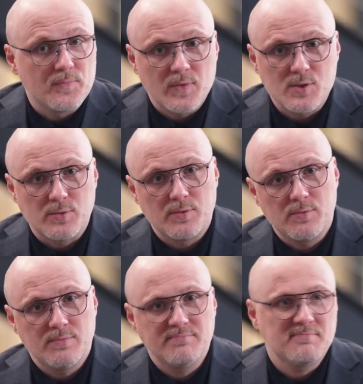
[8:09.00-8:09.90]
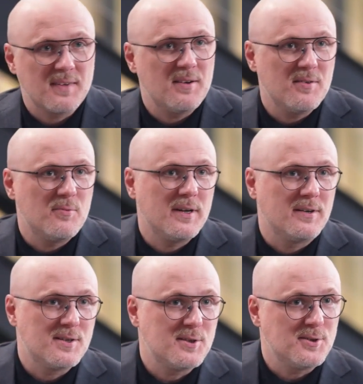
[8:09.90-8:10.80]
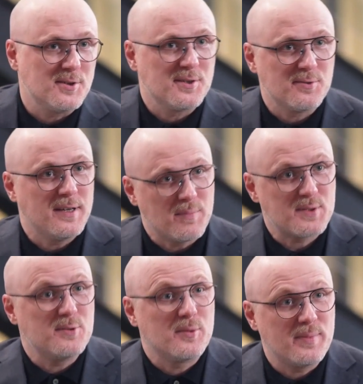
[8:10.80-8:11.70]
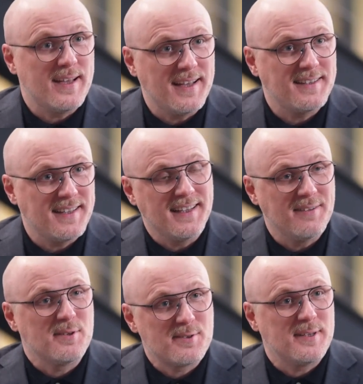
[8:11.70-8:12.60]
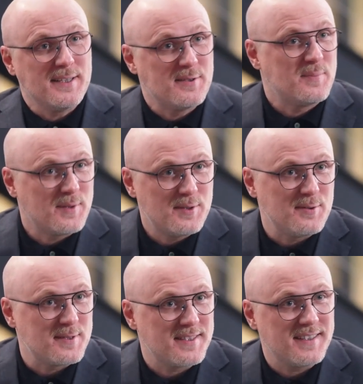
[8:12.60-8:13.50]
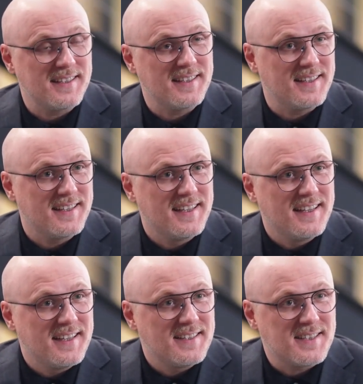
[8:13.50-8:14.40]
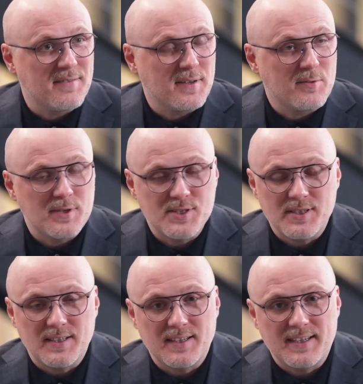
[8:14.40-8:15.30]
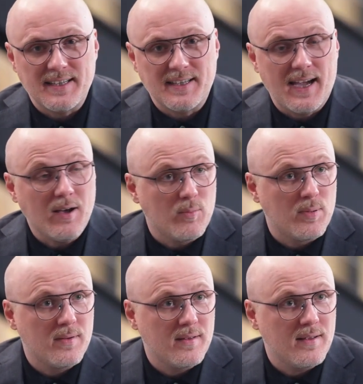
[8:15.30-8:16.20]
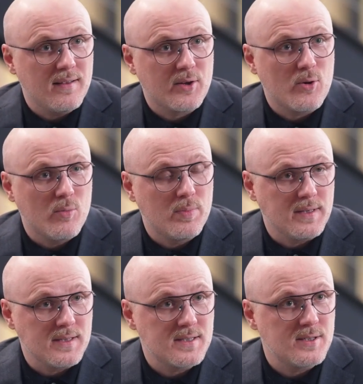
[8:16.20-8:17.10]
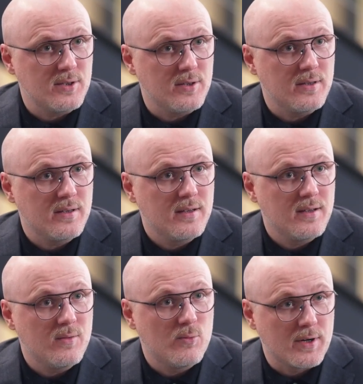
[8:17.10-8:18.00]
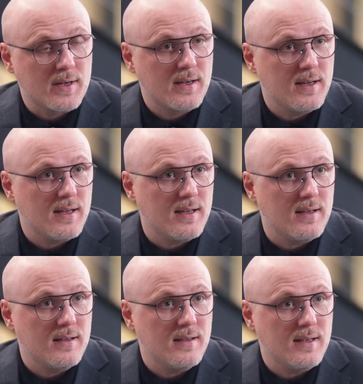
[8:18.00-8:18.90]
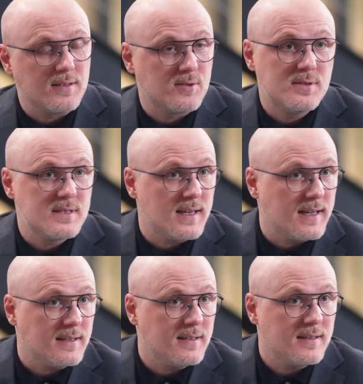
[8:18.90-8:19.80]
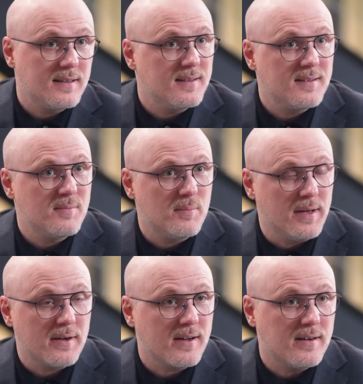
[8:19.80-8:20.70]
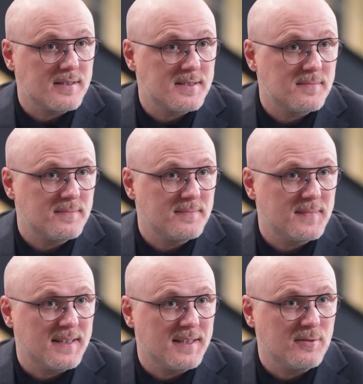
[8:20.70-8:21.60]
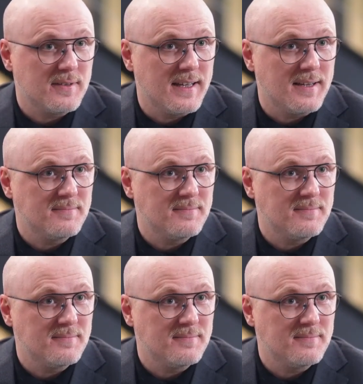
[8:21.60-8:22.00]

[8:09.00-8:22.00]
So we are researchers, so we absorb that and then we try to produce something which can help the companies to work and to design better cars at the end of the day.